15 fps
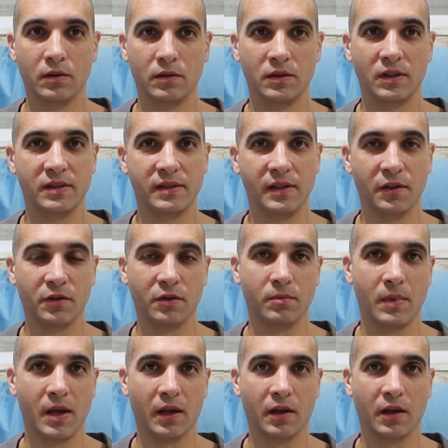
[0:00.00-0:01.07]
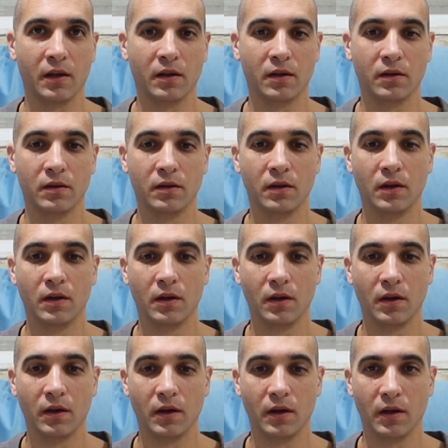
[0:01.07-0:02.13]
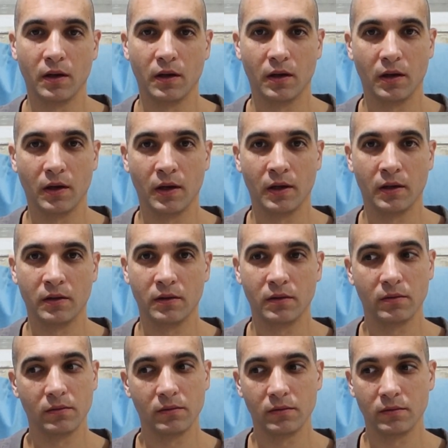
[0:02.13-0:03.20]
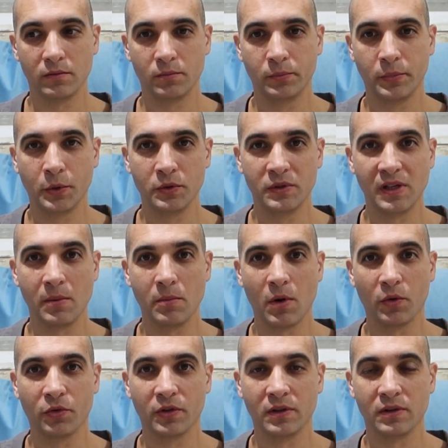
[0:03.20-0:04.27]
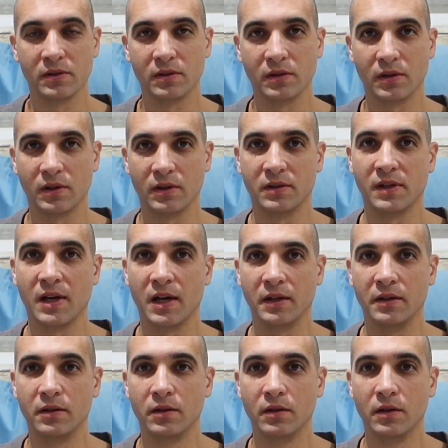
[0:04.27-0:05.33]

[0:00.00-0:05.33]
decision making, and put the emotions aside.